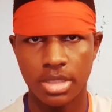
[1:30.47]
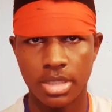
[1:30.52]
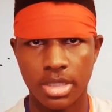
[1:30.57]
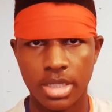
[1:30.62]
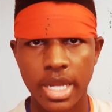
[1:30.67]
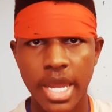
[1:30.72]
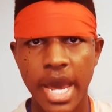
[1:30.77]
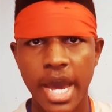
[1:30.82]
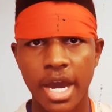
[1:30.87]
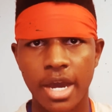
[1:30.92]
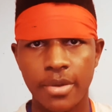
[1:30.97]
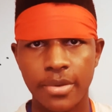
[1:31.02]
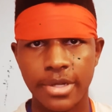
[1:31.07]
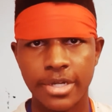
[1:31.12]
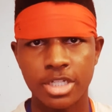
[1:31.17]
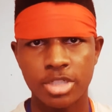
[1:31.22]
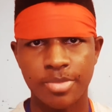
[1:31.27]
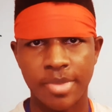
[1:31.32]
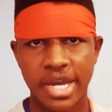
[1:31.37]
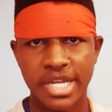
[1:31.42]
Now,
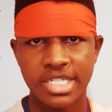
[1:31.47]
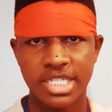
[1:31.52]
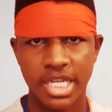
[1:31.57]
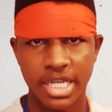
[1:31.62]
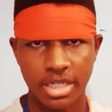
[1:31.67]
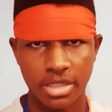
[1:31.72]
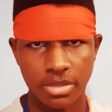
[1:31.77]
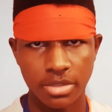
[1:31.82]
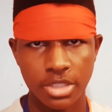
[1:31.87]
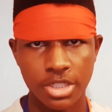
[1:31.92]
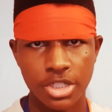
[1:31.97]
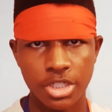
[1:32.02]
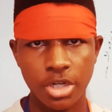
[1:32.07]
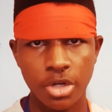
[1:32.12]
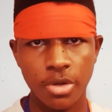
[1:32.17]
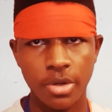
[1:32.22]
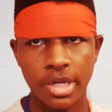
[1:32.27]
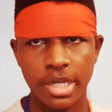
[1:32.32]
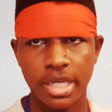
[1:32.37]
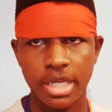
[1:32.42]
here's my take on the
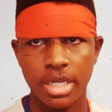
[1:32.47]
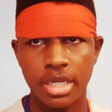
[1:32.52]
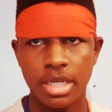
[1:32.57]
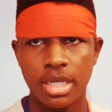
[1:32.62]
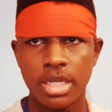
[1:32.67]
story.